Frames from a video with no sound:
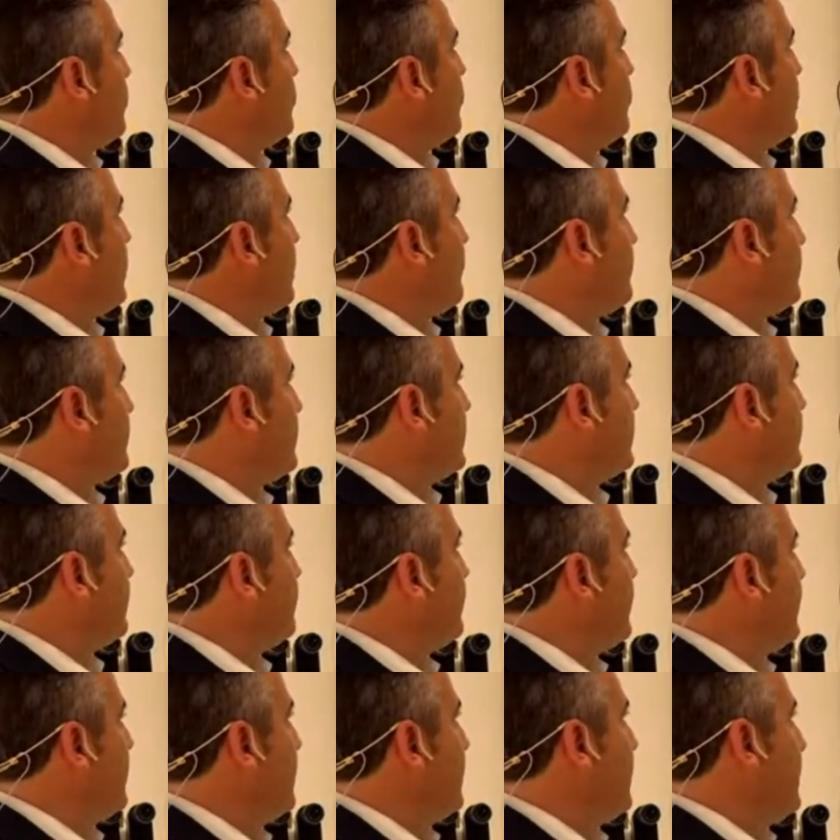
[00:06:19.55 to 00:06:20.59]
We have
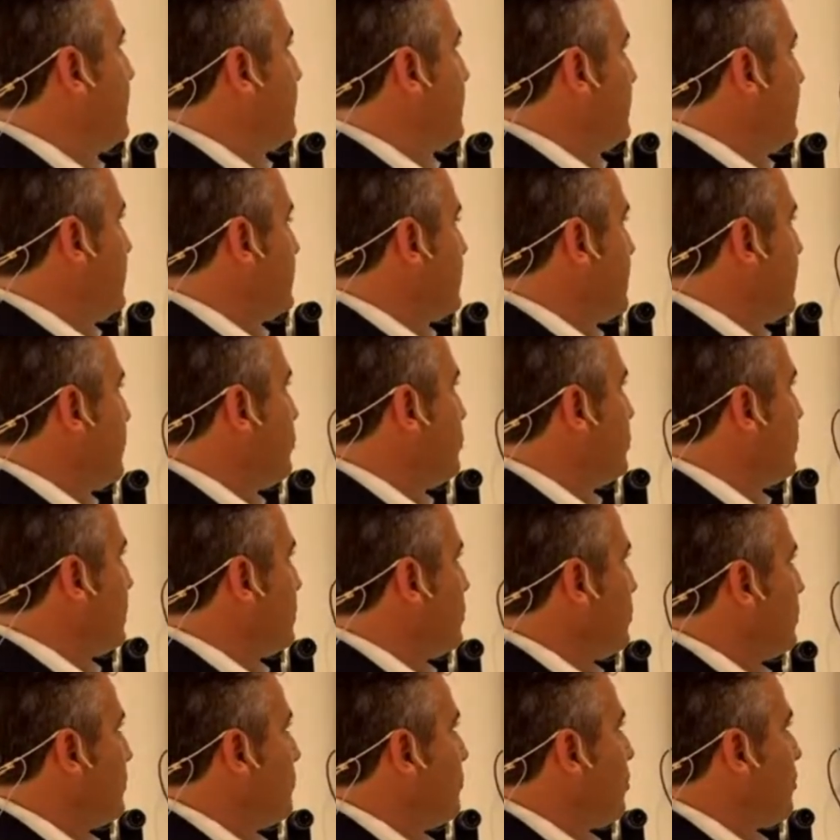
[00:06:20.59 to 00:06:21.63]
identified the same
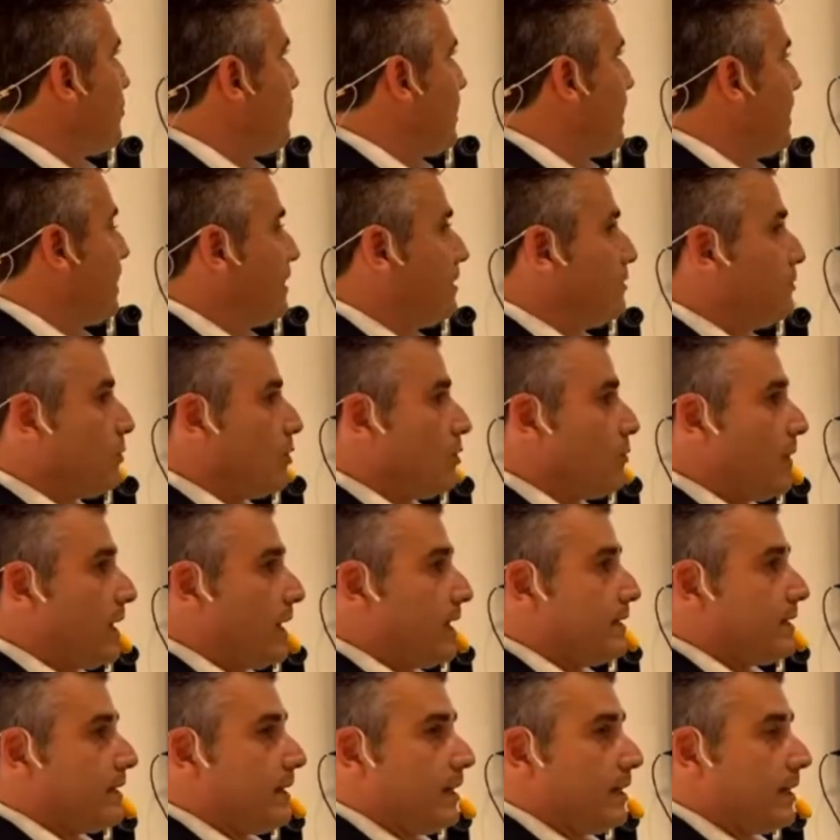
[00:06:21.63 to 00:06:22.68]
mutation in both parents
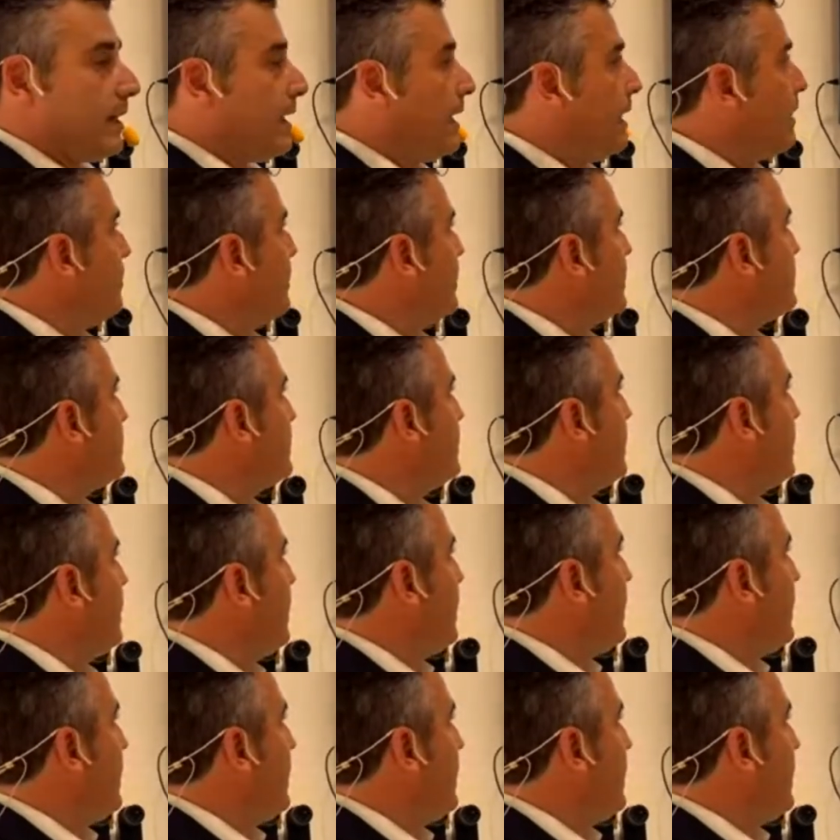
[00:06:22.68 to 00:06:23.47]
are carriers,